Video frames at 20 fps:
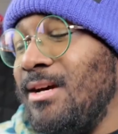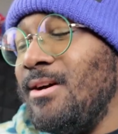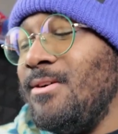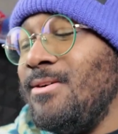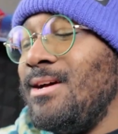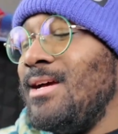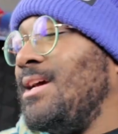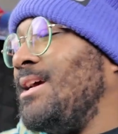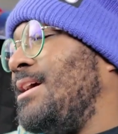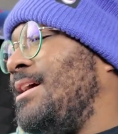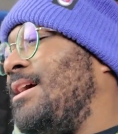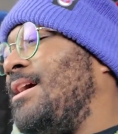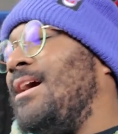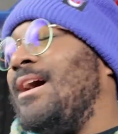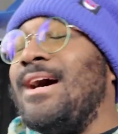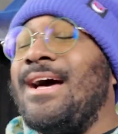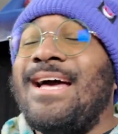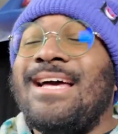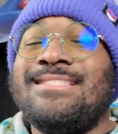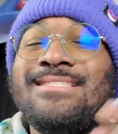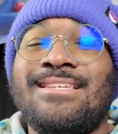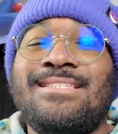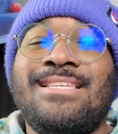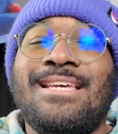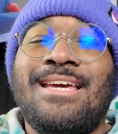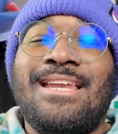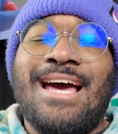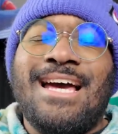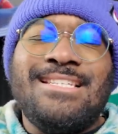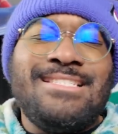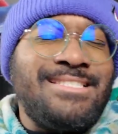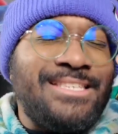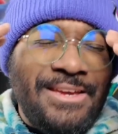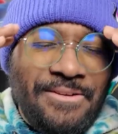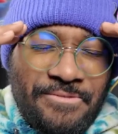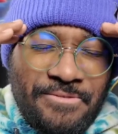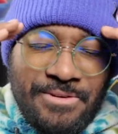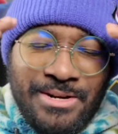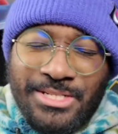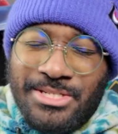me know. As I said, I just
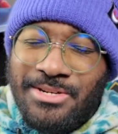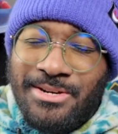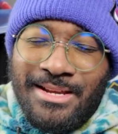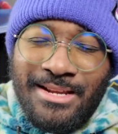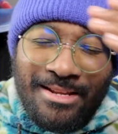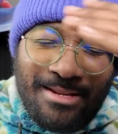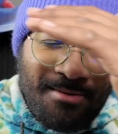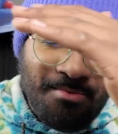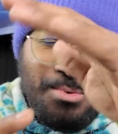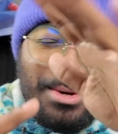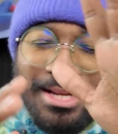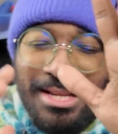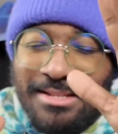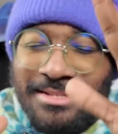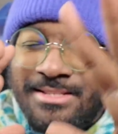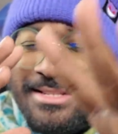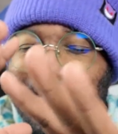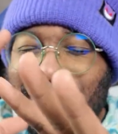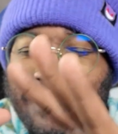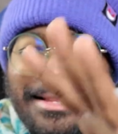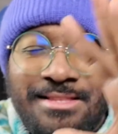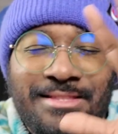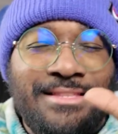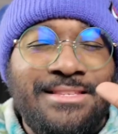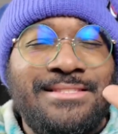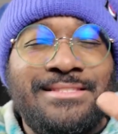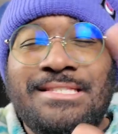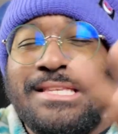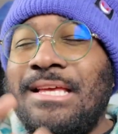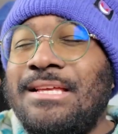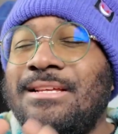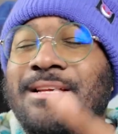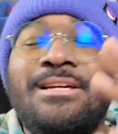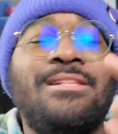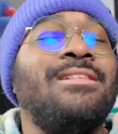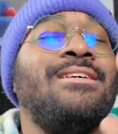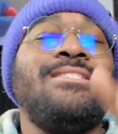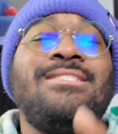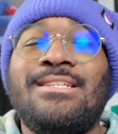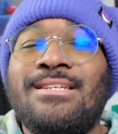get frustrated when
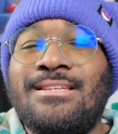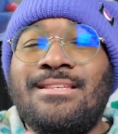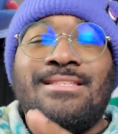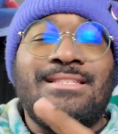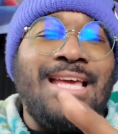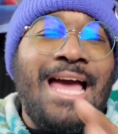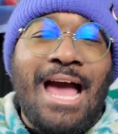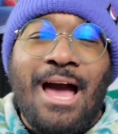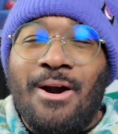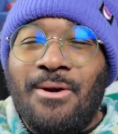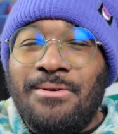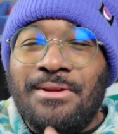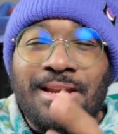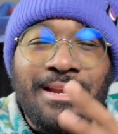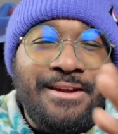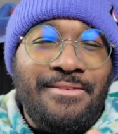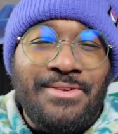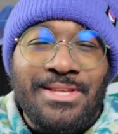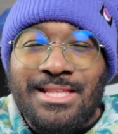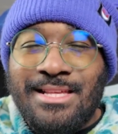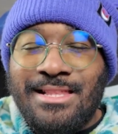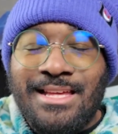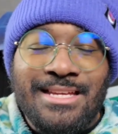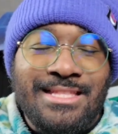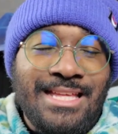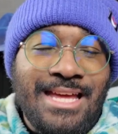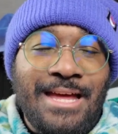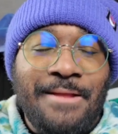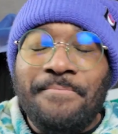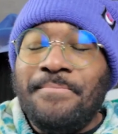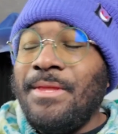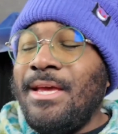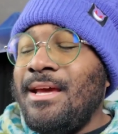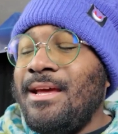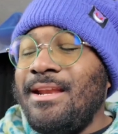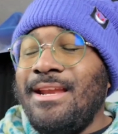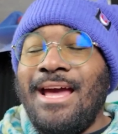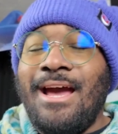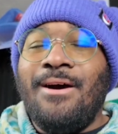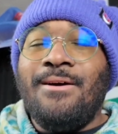it glitches out and everything like that.
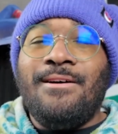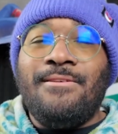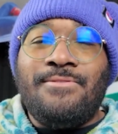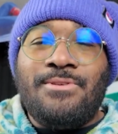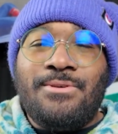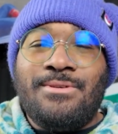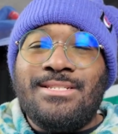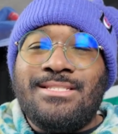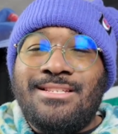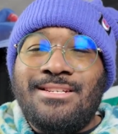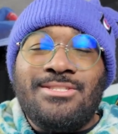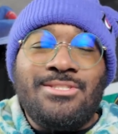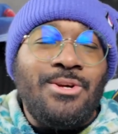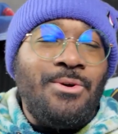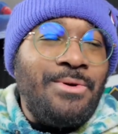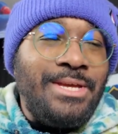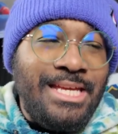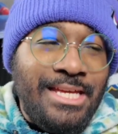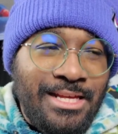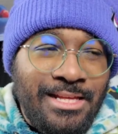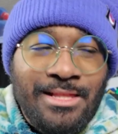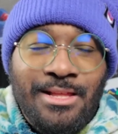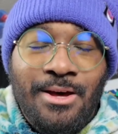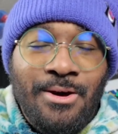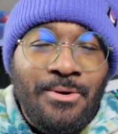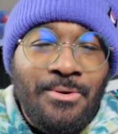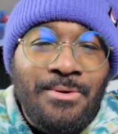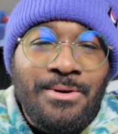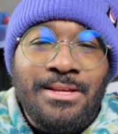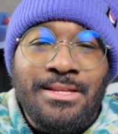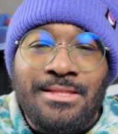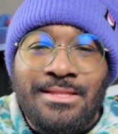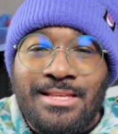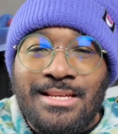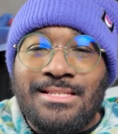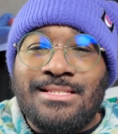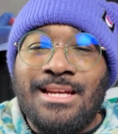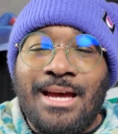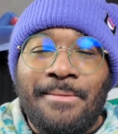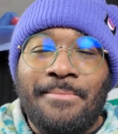Now, of course, there's no Elo
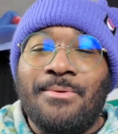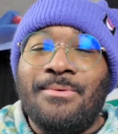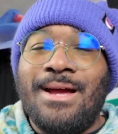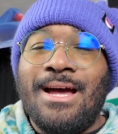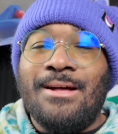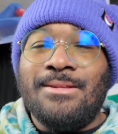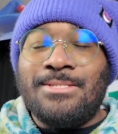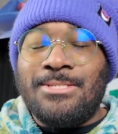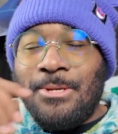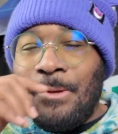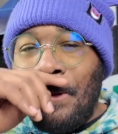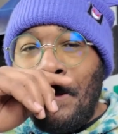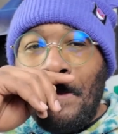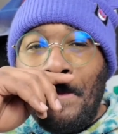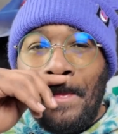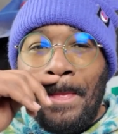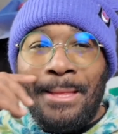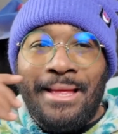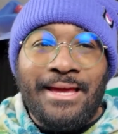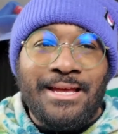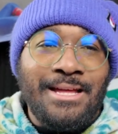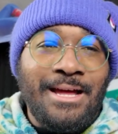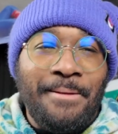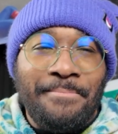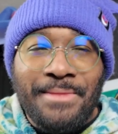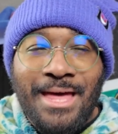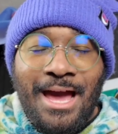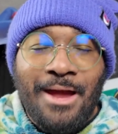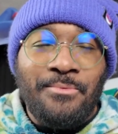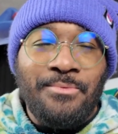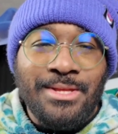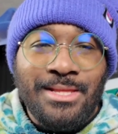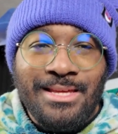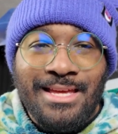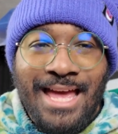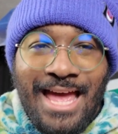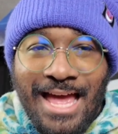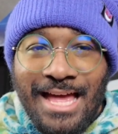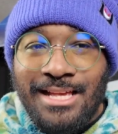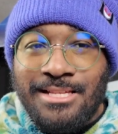this time around, so like I'm not
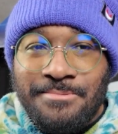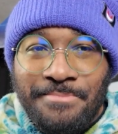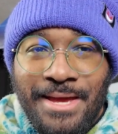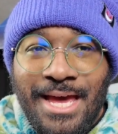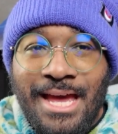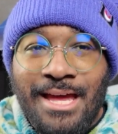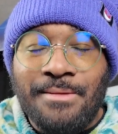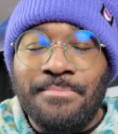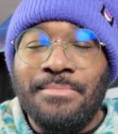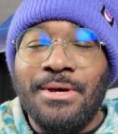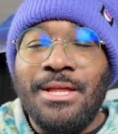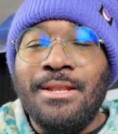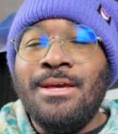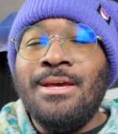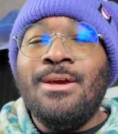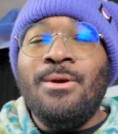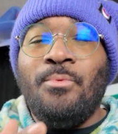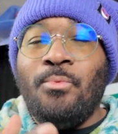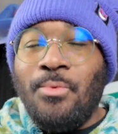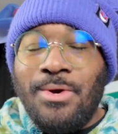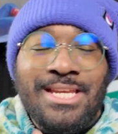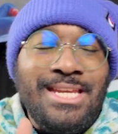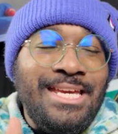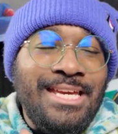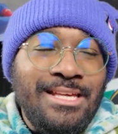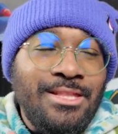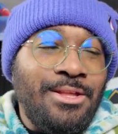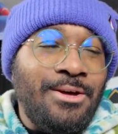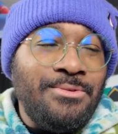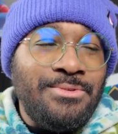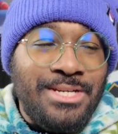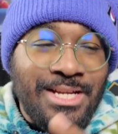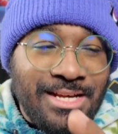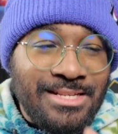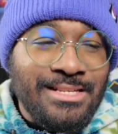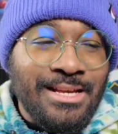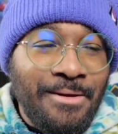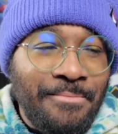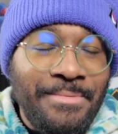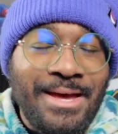really as mad, but when Elo
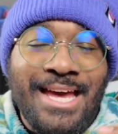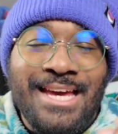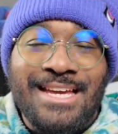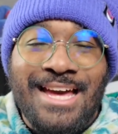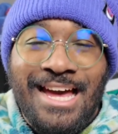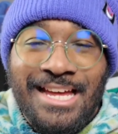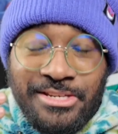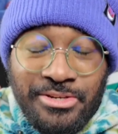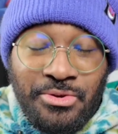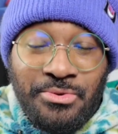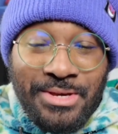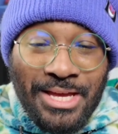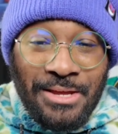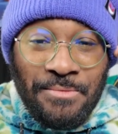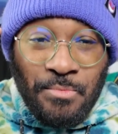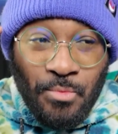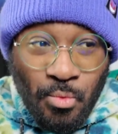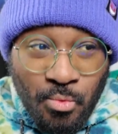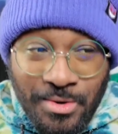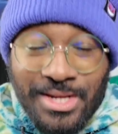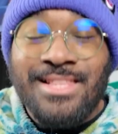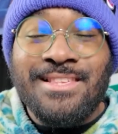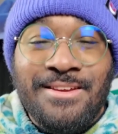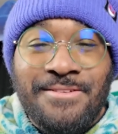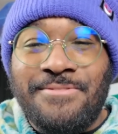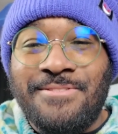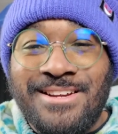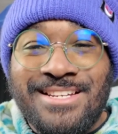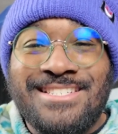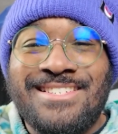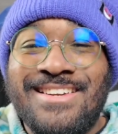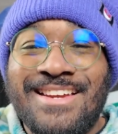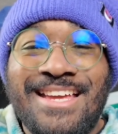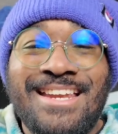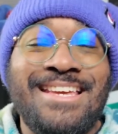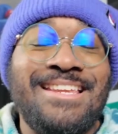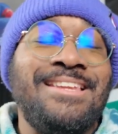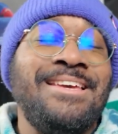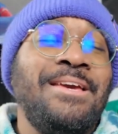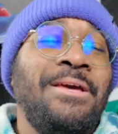does come back, I do get really
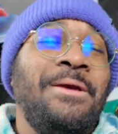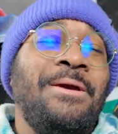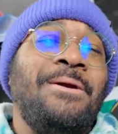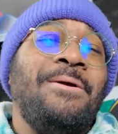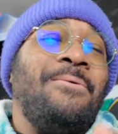frustrated